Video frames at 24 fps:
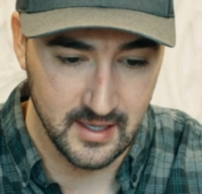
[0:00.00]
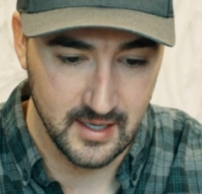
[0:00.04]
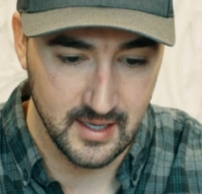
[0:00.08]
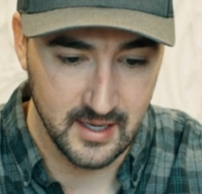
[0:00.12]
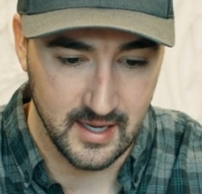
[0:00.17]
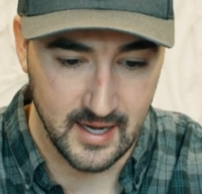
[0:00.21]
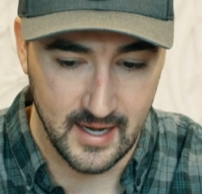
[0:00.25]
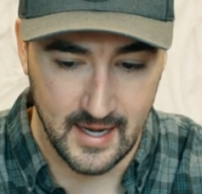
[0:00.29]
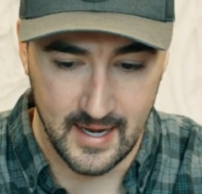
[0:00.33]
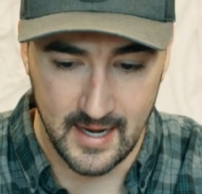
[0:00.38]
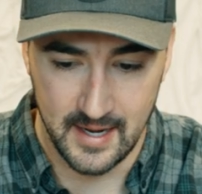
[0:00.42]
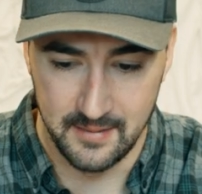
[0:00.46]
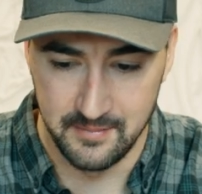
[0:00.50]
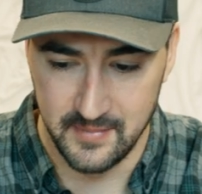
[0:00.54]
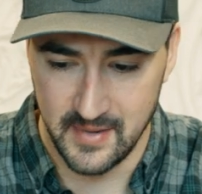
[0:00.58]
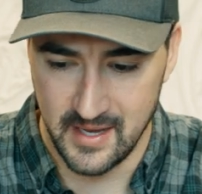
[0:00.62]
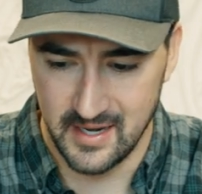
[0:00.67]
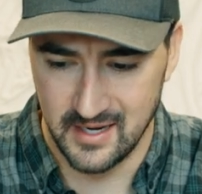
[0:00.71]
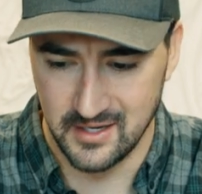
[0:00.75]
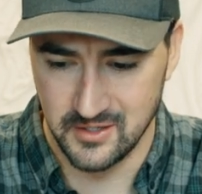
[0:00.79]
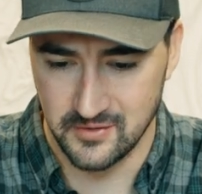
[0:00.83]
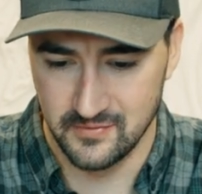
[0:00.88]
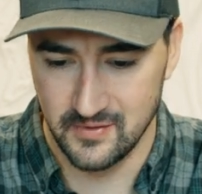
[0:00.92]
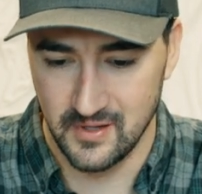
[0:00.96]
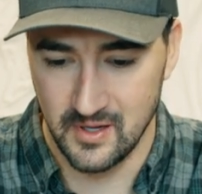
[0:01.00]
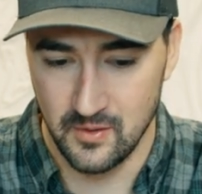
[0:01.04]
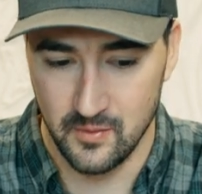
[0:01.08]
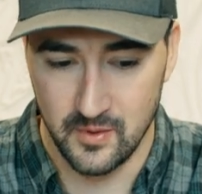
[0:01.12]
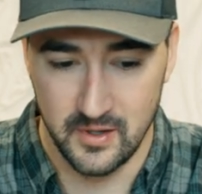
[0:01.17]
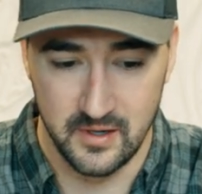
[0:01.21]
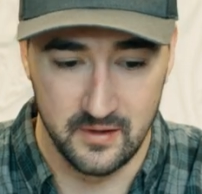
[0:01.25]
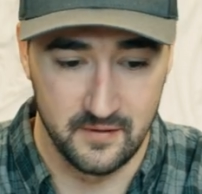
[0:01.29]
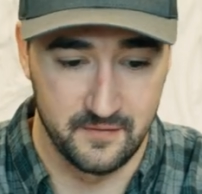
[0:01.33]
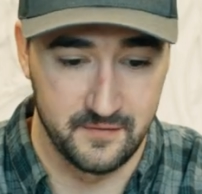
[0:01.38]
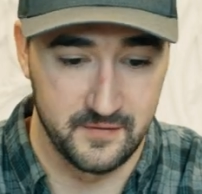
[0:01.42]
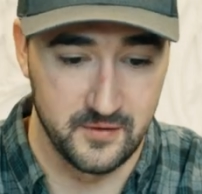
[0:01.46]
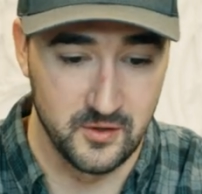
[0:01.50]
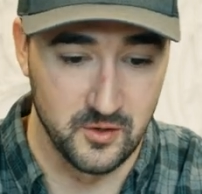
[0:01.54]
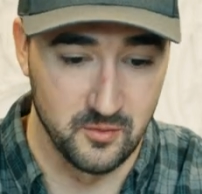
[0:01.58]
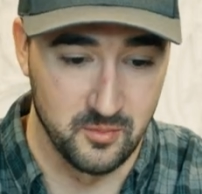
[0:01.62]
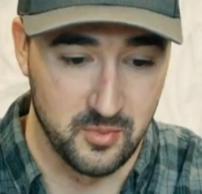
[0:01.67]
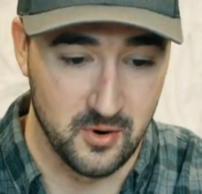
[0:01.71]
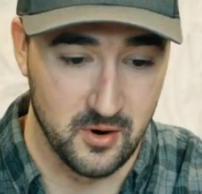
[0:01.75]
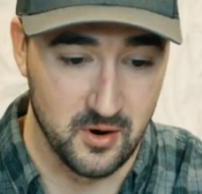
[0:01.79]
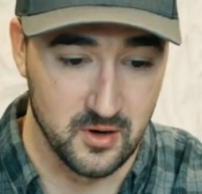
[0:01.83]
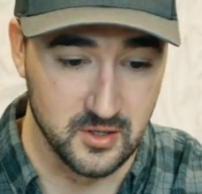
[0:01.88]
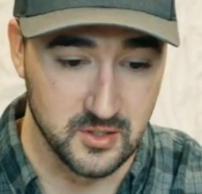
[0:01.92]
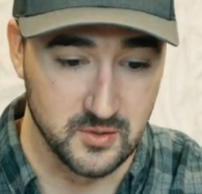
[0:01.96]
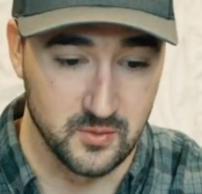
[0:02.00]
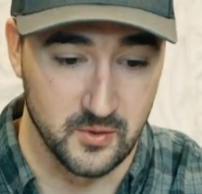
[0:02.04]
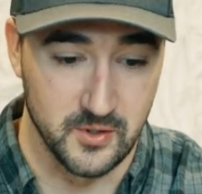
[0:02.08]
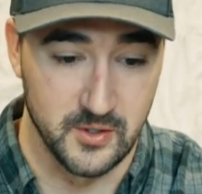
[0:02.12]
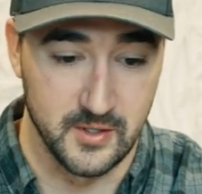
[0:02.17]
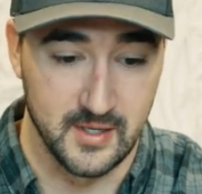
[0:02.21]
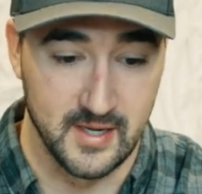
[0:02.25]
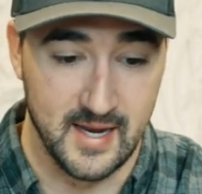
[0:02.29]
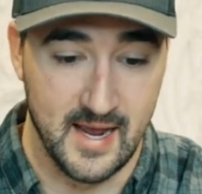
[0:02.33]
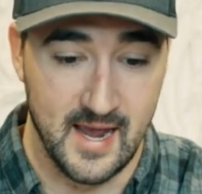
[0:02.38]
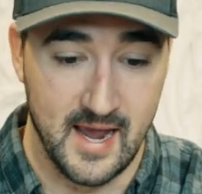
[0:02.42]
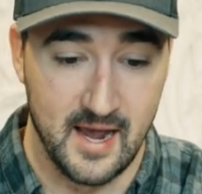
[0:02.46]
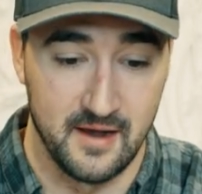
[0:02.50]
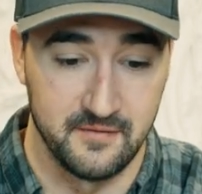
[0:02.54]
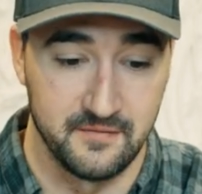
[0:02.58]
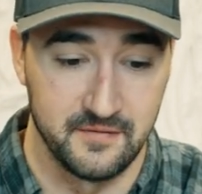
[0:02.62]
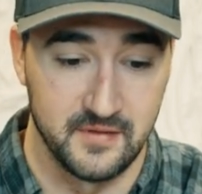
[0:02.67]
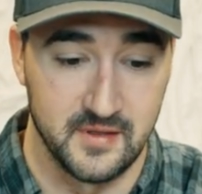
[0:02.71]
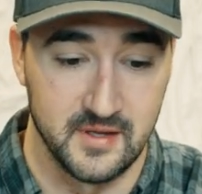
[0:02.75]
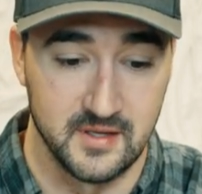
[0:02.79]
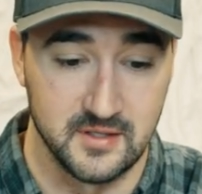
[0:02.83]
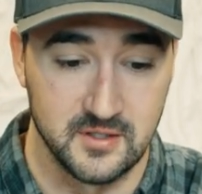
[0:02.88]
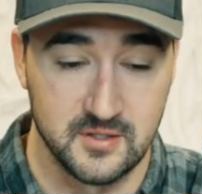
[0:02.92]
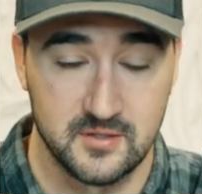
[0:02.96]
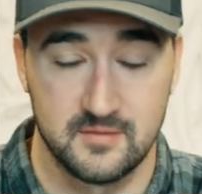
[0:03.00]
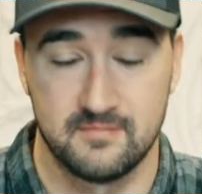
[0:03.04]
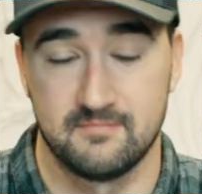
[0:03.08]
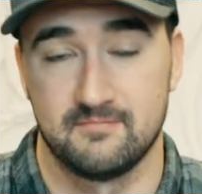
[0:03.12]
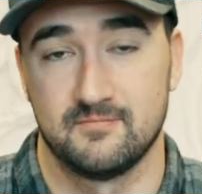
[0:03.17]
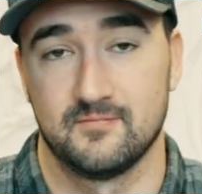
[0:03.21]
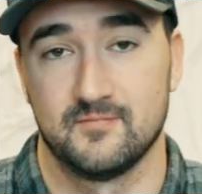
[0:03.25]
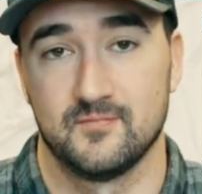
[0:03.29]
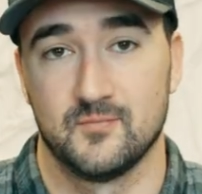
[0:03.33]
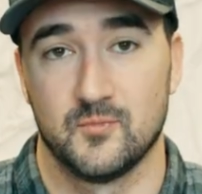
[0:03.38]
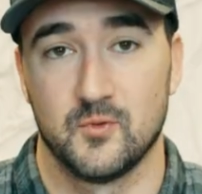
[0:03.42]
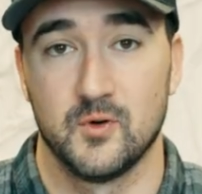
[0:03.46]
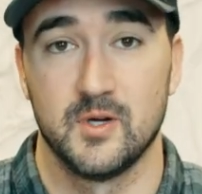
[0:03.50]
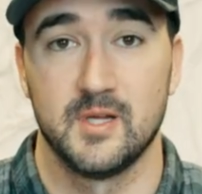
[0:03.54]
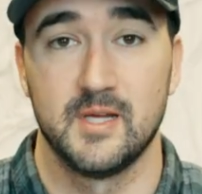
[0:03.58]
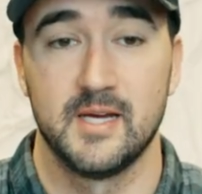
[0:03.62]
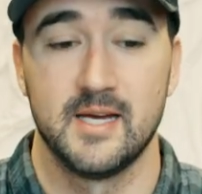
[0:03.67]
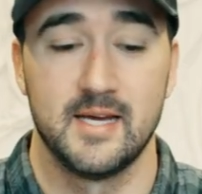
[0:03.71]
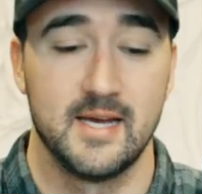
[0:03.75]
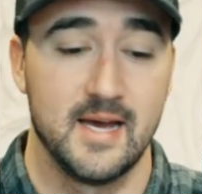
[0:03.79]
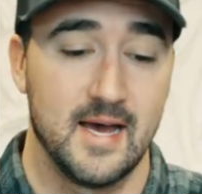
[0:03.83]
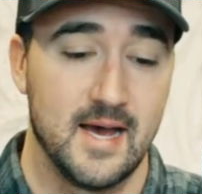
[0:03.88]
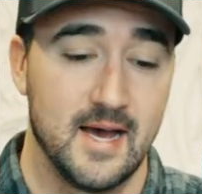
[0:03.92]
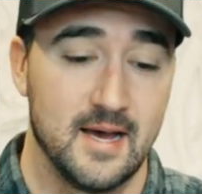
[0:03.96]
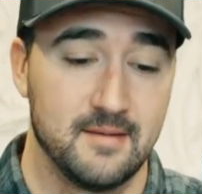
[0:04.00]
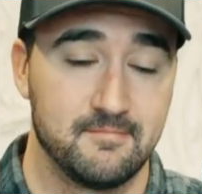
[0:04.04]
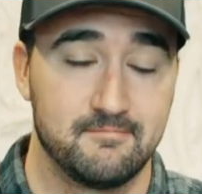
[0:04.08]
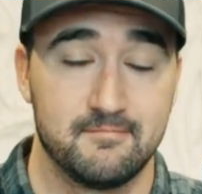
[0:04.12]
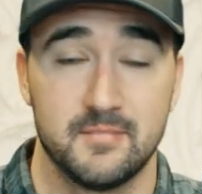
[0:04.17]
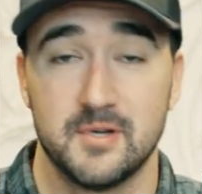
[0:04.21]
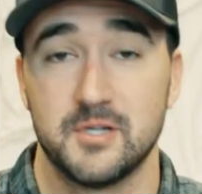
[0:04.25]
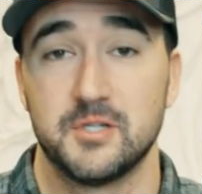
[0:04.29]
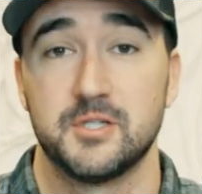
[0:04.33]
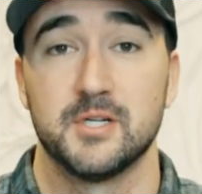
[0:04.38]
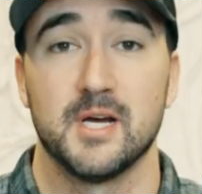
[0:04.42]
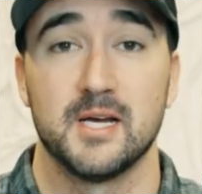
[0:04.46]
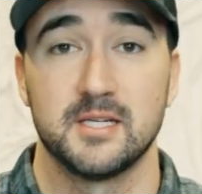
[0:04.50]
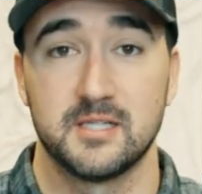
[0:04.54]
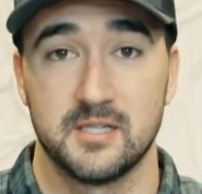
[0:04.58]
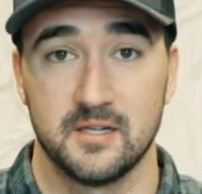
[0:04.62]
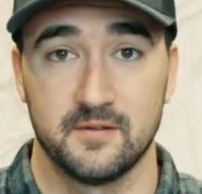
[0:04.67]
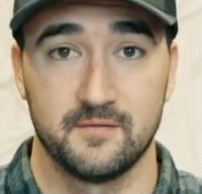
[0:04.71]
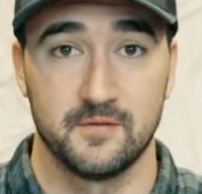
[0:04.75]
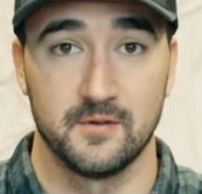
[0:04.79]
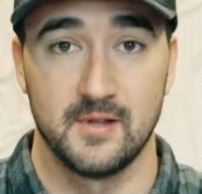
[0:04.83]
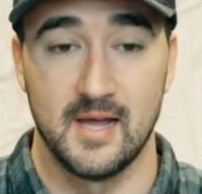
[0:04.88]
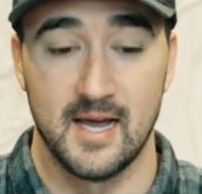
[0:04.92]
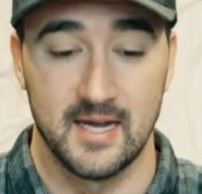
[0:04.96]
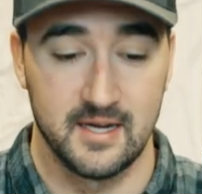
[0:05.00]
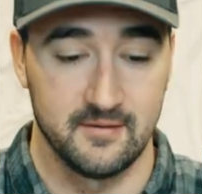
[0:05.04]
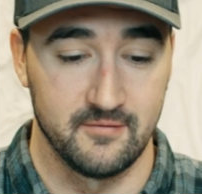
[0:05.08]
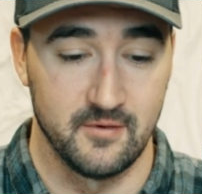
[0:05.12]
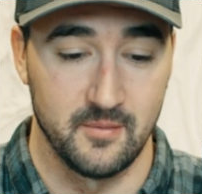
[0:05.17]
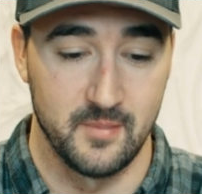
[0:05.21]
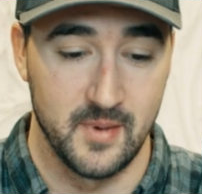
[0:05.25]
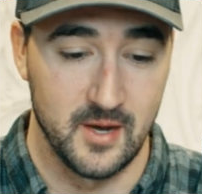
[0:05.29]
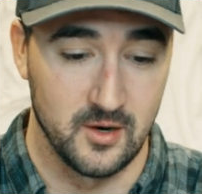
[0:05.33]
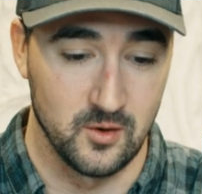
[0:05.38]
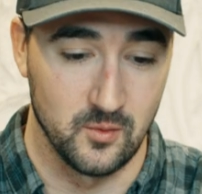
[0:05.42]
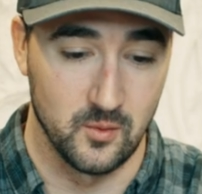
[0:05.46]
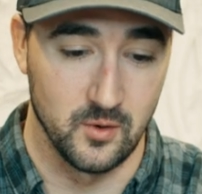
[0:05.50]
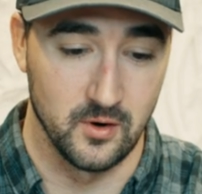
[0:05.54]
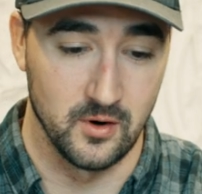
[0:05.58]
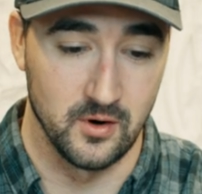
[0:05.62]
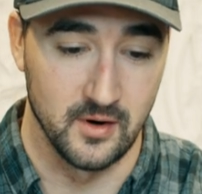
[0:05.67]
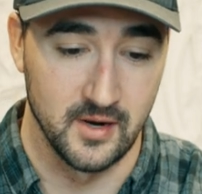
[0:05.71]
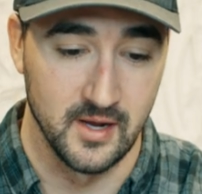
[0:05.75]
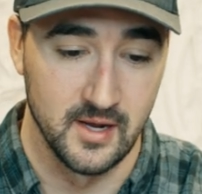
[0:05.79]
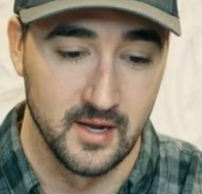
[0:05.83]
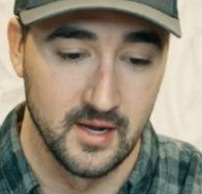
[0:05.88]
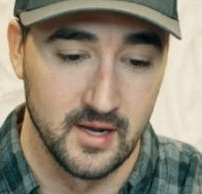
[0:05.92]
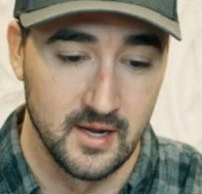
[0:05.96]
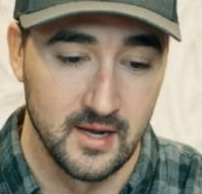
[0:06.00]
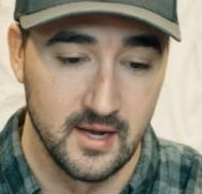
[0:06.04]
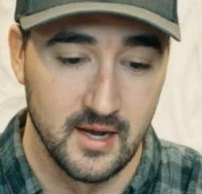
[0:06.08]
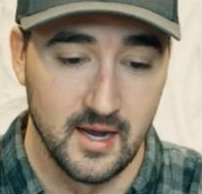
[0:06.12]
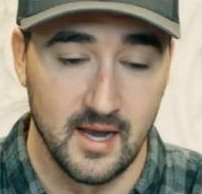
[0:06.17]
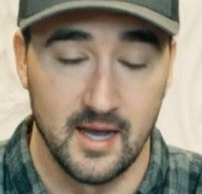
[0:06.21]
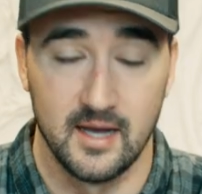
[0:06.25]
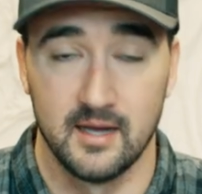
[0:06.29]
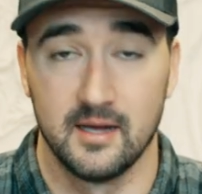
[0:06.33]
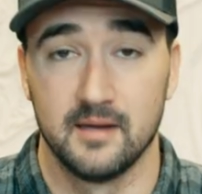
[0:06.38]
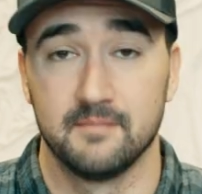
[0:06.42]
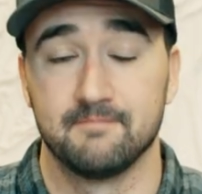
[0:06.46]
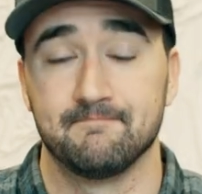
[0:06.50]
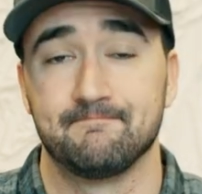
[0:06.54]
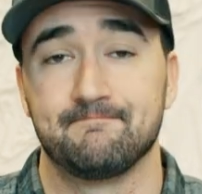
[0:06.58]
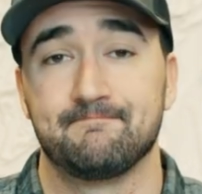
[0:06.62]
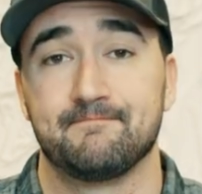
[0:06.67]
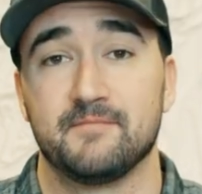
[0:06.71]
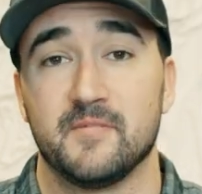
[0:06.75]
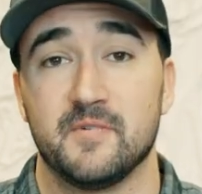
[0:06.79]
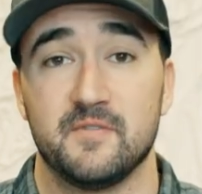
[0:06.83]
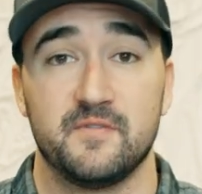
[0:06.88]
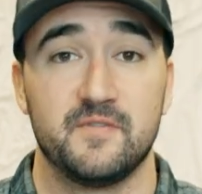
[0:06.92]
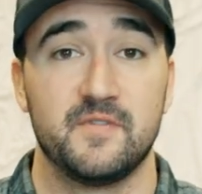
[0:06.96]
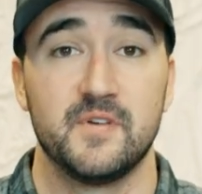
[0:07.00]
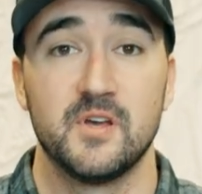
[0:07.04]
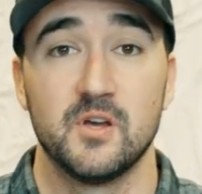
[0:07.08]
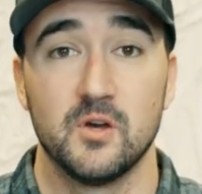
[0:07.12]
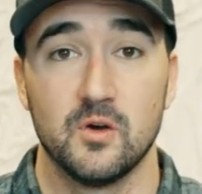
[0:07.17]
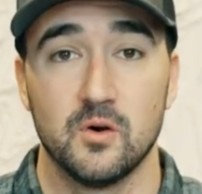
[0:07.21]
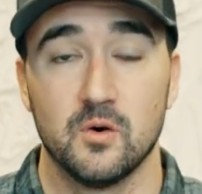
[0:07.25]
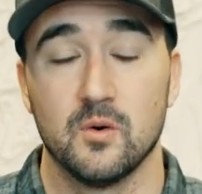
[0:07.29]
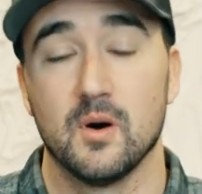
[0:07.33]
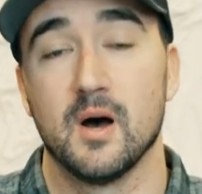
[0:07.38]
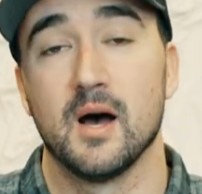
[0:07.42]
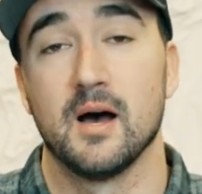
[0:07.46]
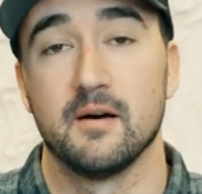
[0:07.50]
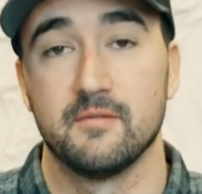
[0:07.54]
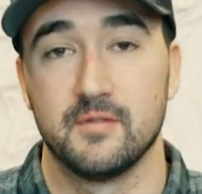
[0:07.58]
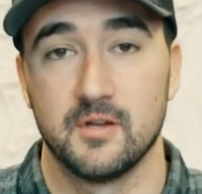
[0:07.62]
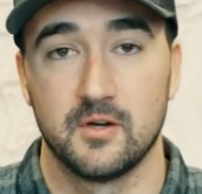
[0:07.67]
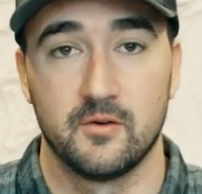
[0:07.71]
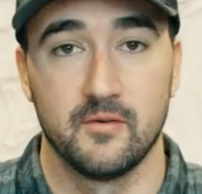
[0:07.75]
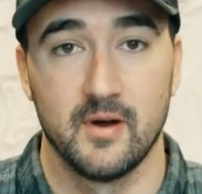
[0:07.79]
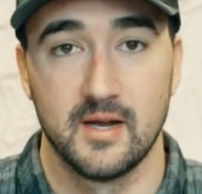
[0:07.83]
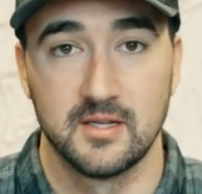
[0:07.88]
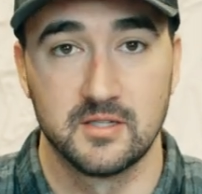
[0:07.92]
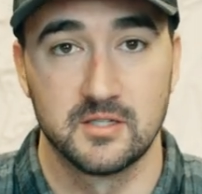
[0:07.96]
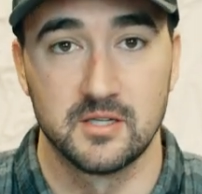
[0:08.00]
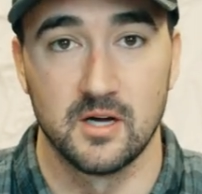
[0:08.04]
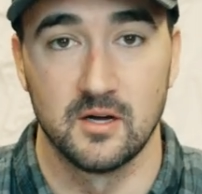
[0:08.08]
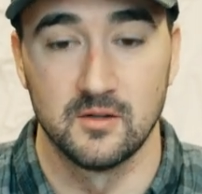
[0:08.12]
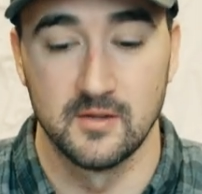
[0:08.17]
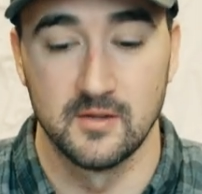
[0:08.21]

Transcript: And it's really one of the few parks where you can have this really majestic, for lack of a better word, view of the Great Salt